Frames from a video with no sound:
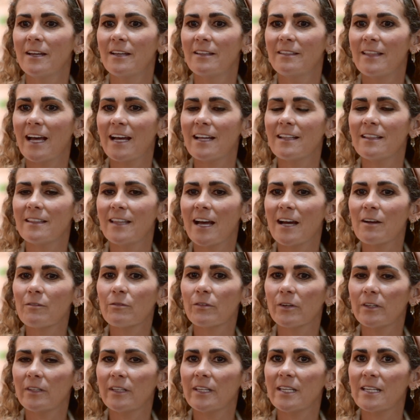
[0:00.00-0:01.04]
that
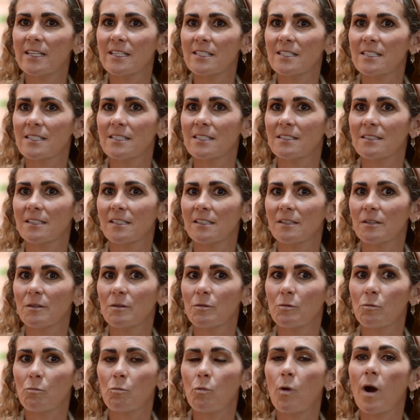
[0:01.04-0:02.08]
really is
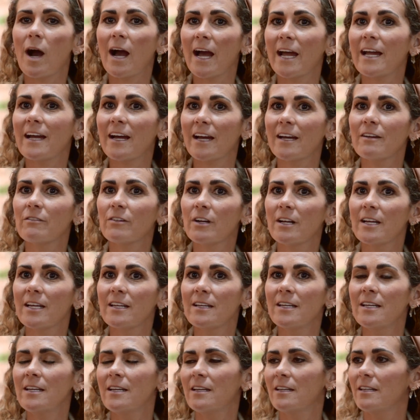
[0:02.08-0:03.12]
why I
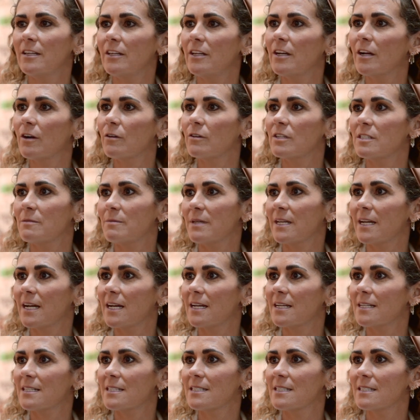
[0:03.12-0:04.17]
run, is
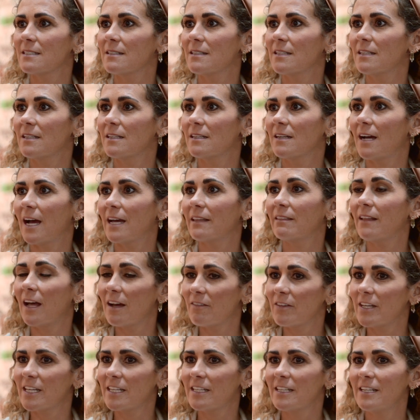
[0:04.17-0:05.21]
because I
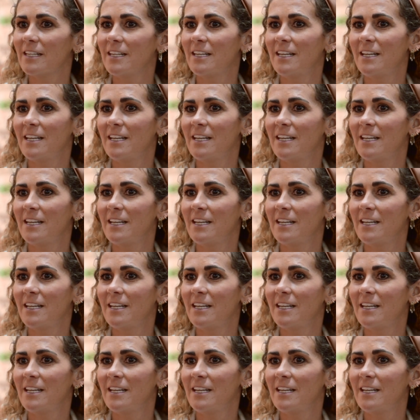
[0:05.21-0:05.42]
love it.